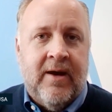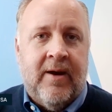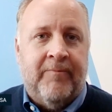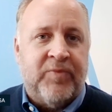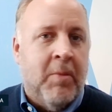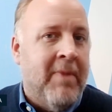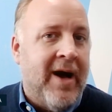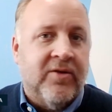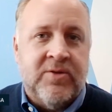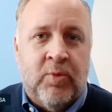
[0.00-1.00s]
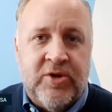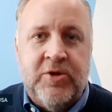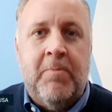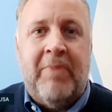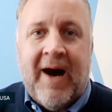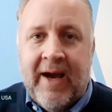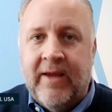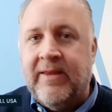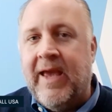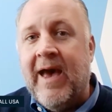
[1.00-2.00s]
the models in which you buy
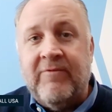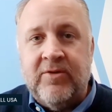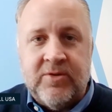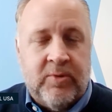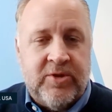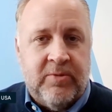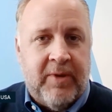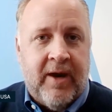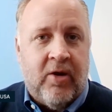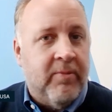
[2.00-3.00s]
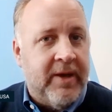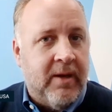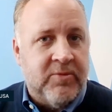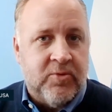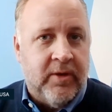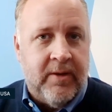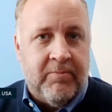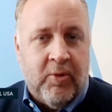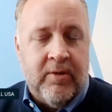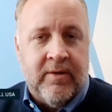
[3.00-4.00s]
it, the avenues in which you buy it all becomes really
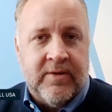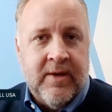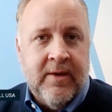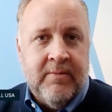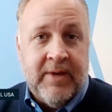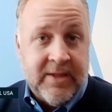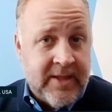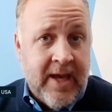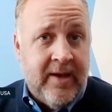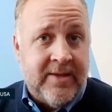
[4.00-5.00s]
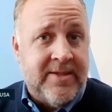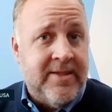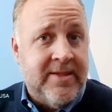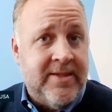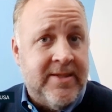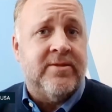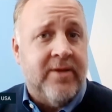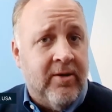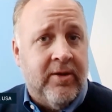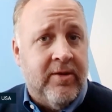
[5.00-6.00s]
important because, again, it's not
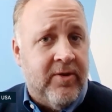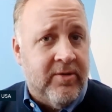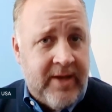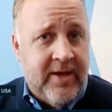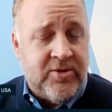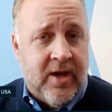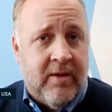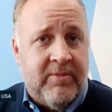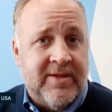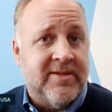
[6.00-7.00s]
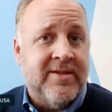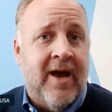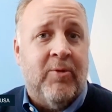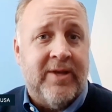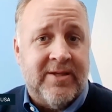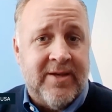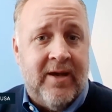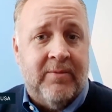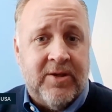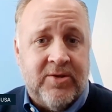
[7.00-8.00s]
necessarily their day job. This is not what they
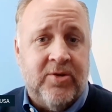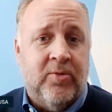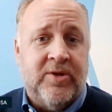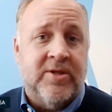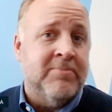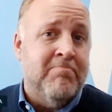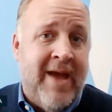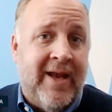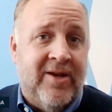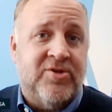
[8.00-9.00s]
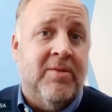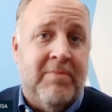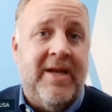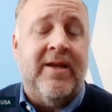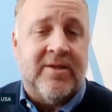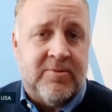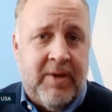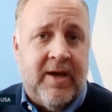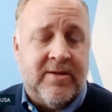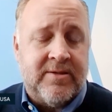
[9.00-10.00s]
signed up to do, which is manage the meeting
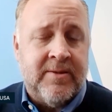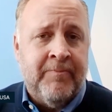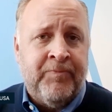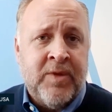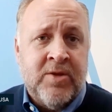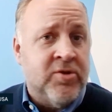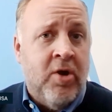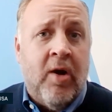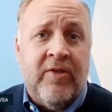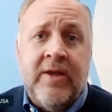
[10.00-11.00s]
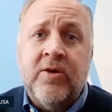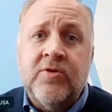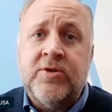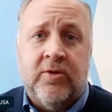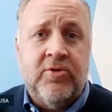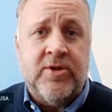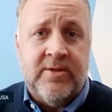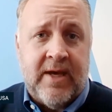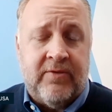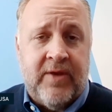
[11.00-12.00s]
space. So no, I think those
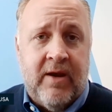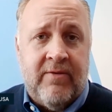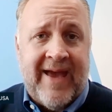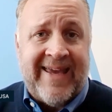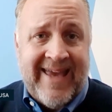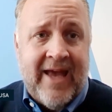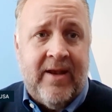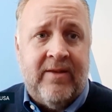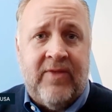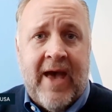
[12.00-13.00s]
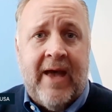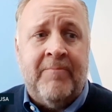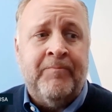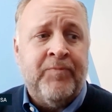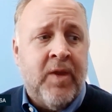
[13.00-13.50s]
solutions out there that get it, that